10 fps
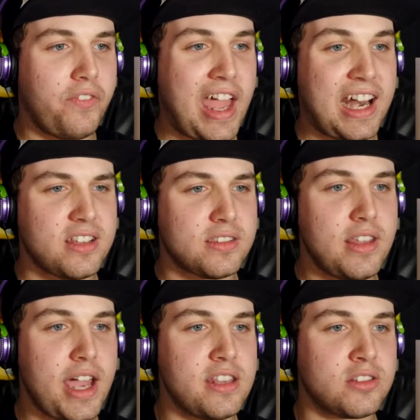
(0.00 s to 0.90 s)
that is
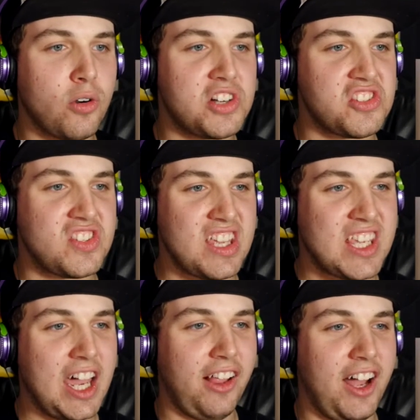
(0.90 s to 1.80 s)
nice, gorgeous
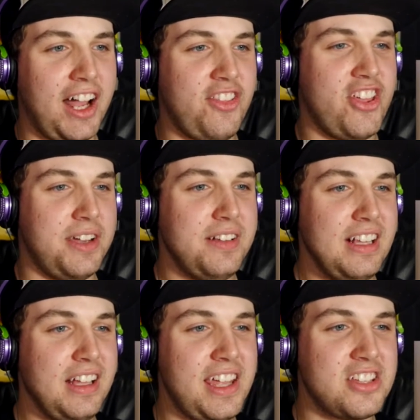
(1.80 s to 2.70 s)
detail on the
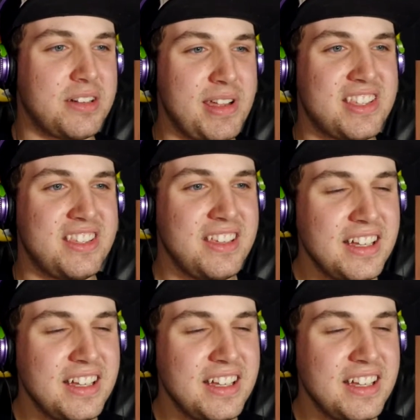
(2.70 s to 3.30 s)
instrument.